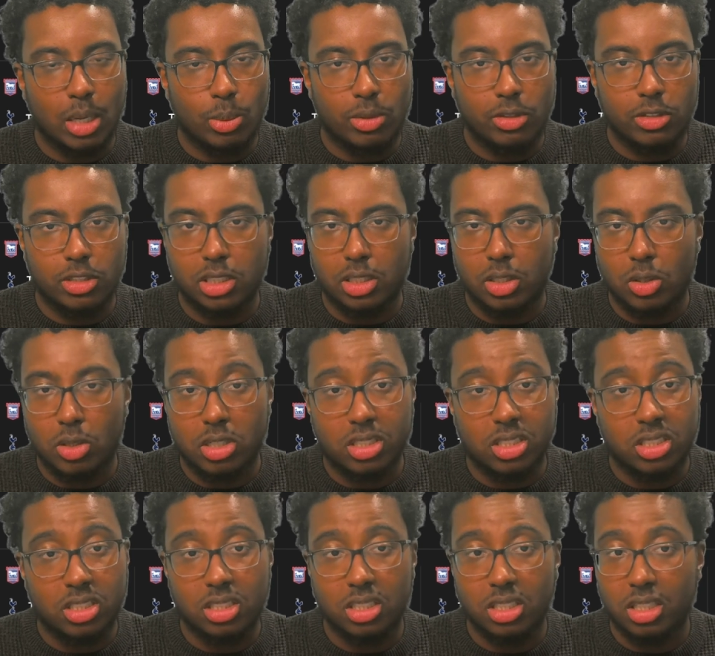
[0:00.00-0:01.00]
just
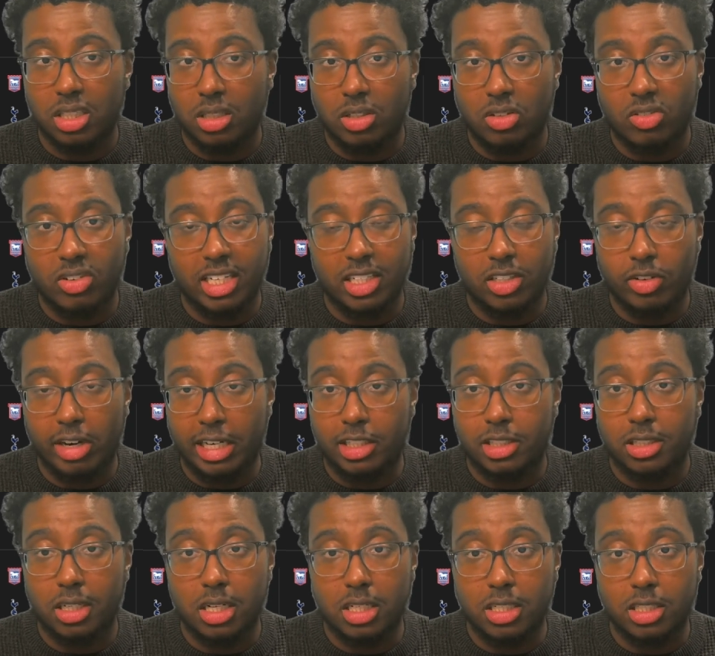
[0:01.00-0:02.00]
lost a great
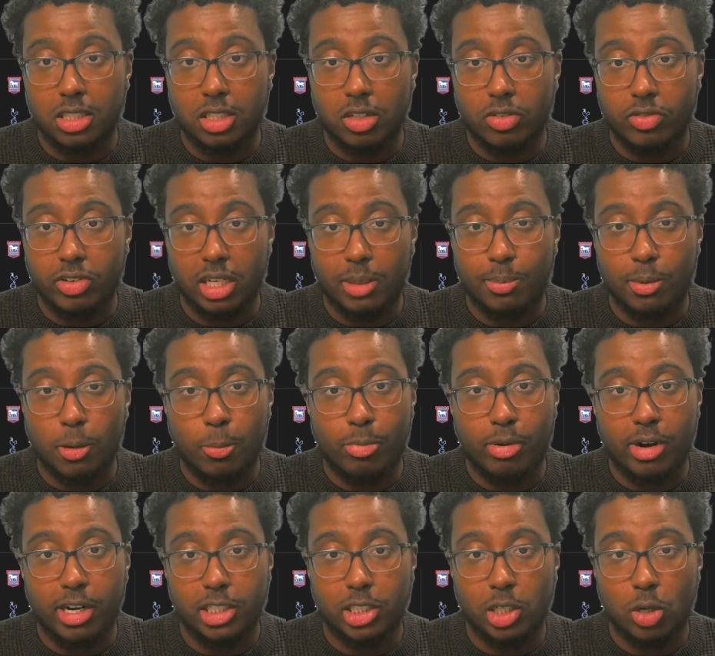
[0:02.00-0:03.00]
chance to really put
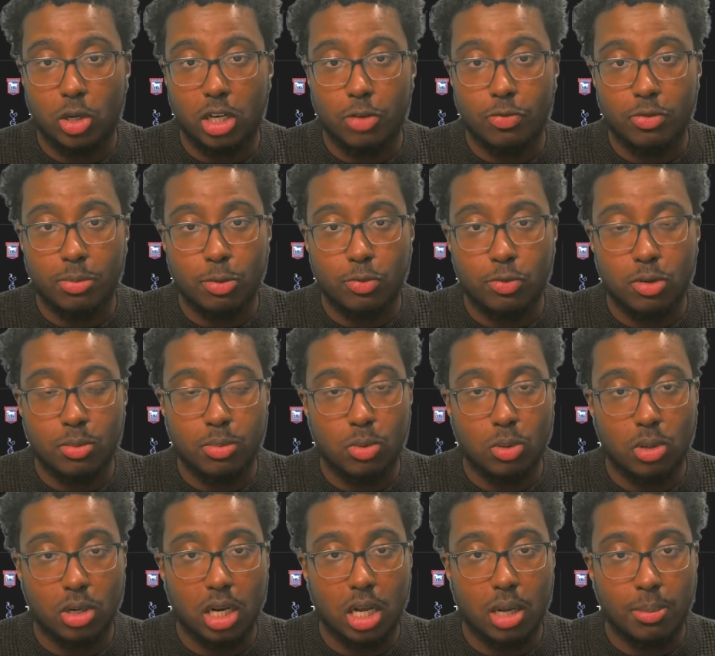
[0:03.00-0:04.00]
pressure on Liverpool Football
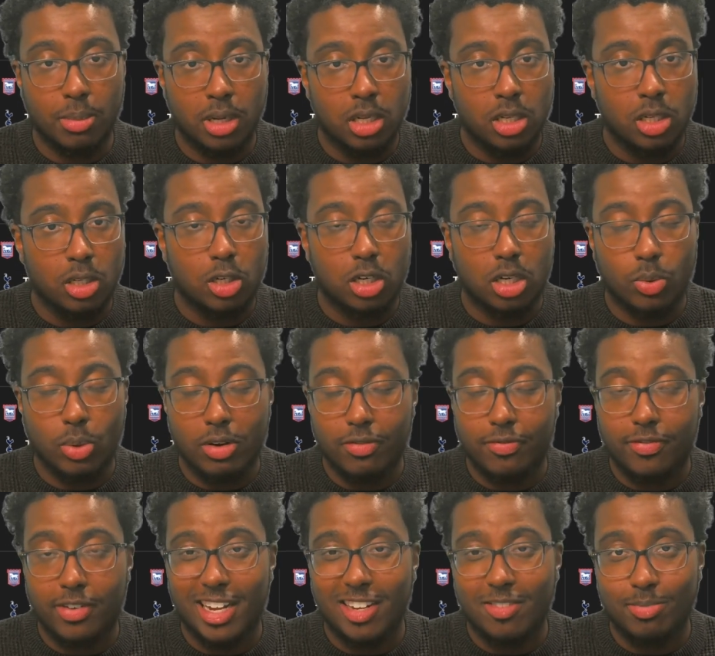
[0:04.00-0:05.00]
Club. Could have went
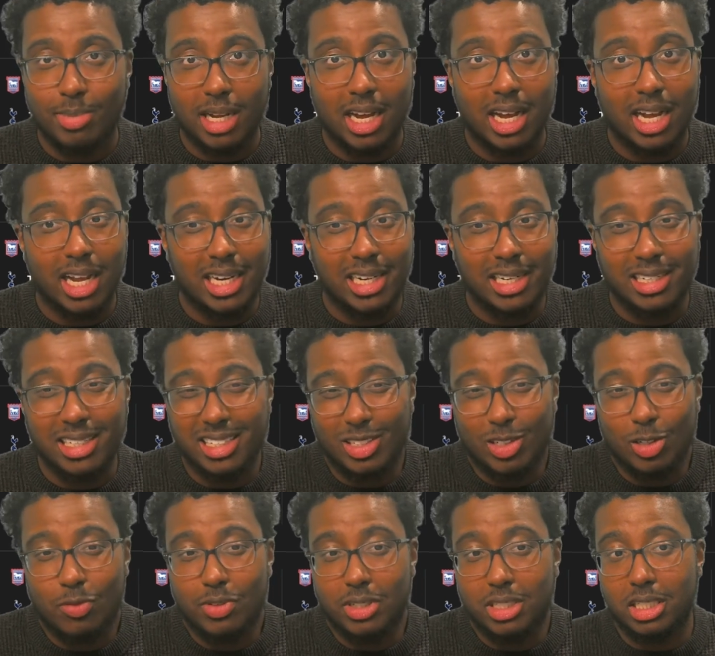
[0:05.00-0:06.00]
5 behind, and
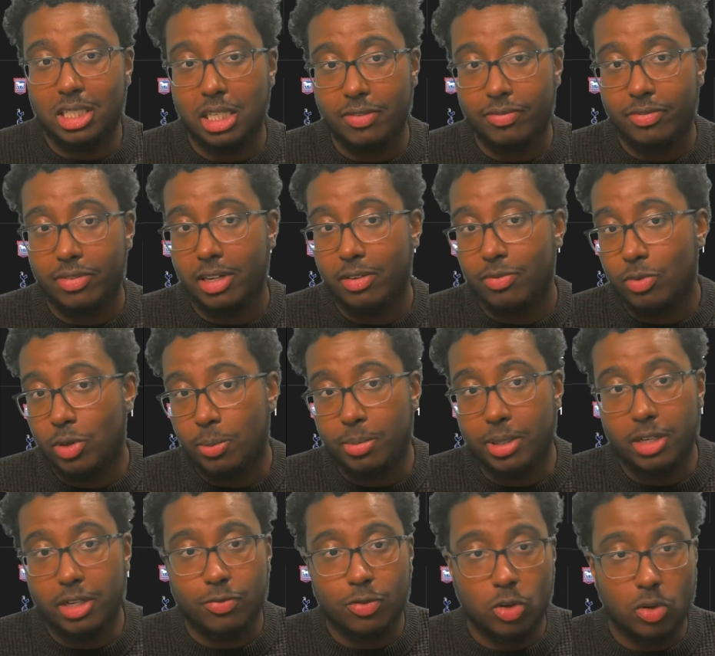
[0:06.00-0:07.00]
obviously if we
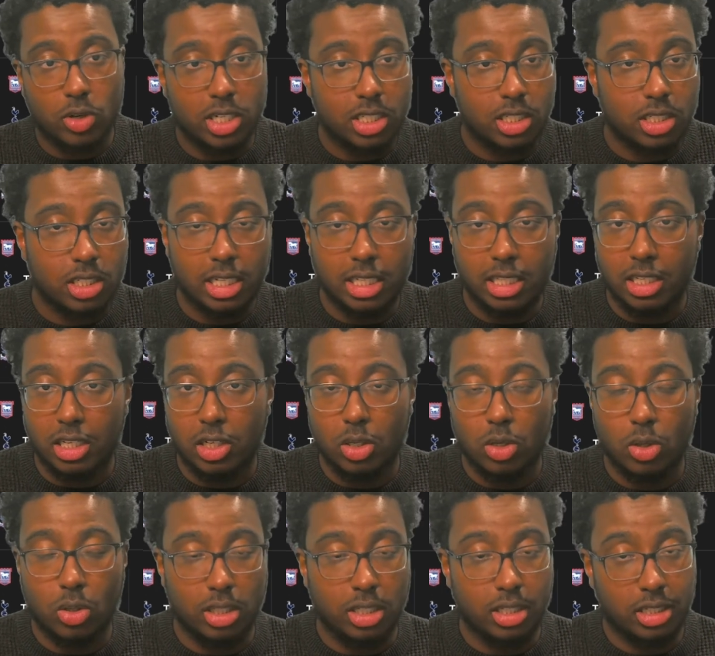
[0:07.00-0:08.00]
beat Forest in
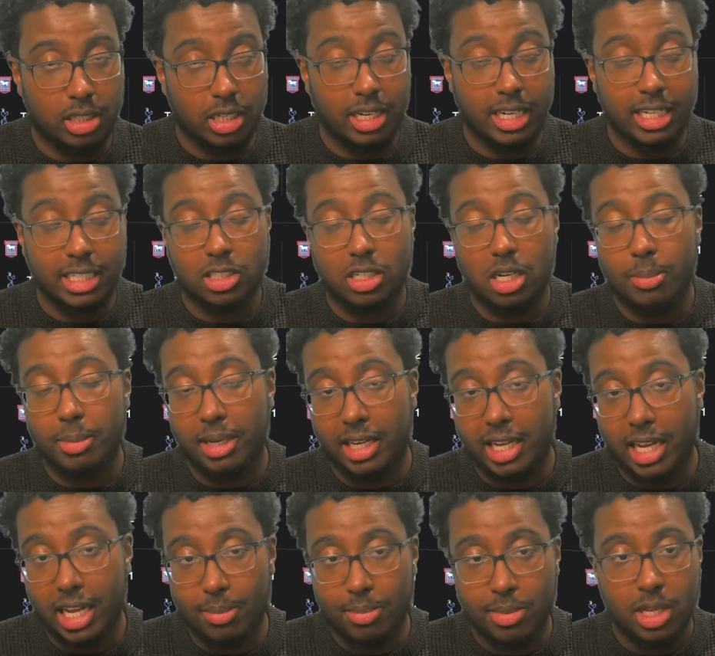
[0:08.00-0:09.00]
the next coming
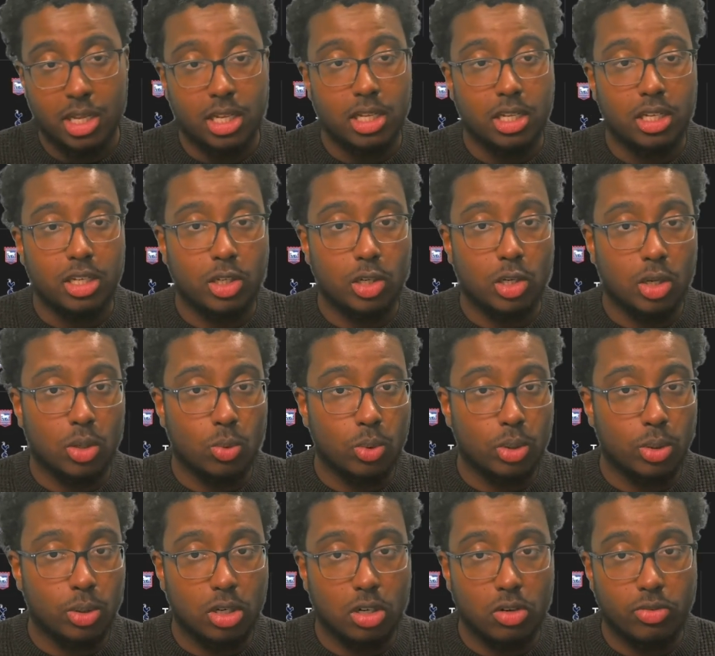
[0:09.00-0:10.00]
game, we
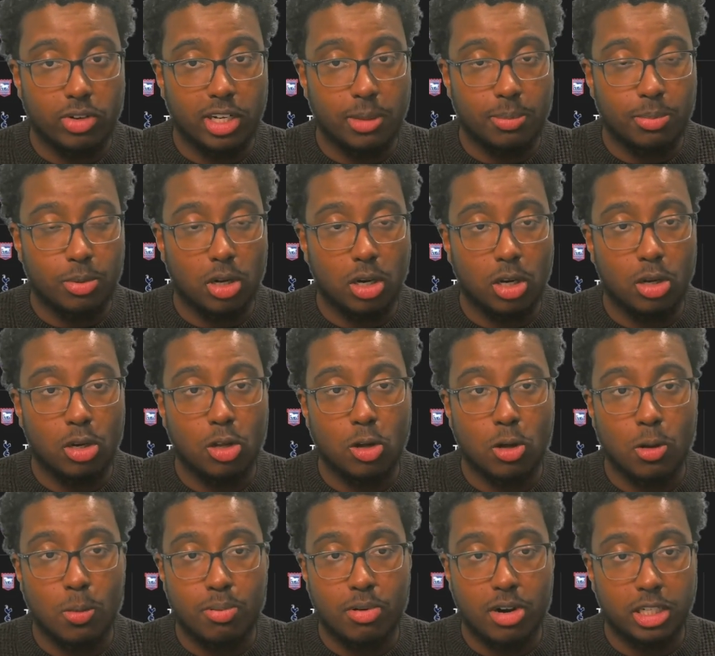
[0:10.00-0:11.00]
could have really put a lot of
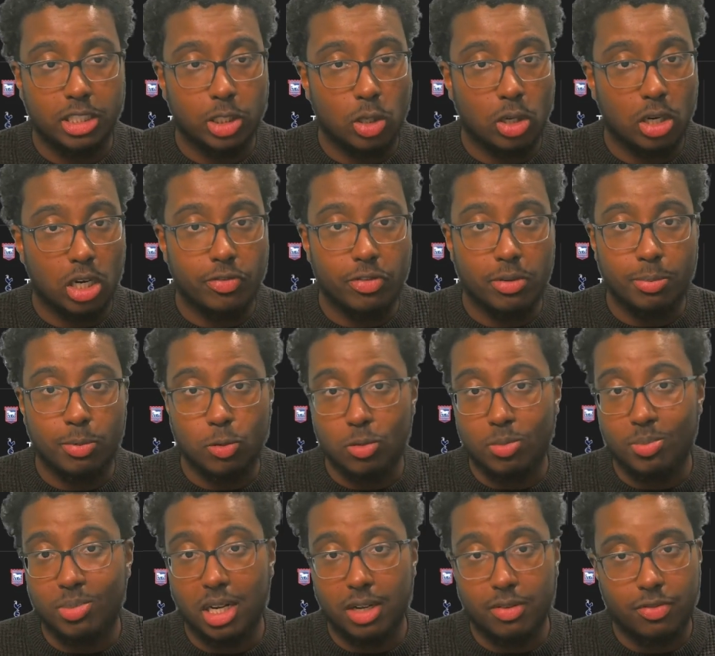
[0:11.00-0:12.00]
pressure on Liverpool.
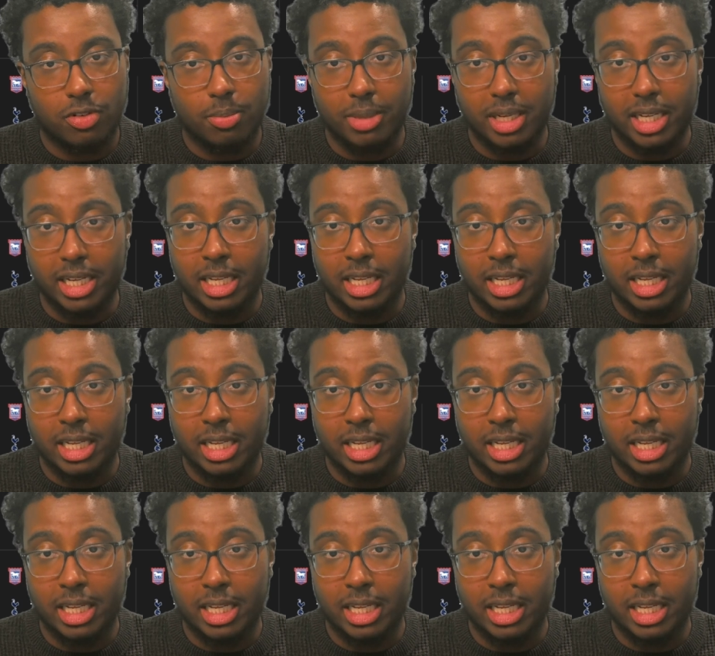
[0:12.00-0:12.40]
But for me,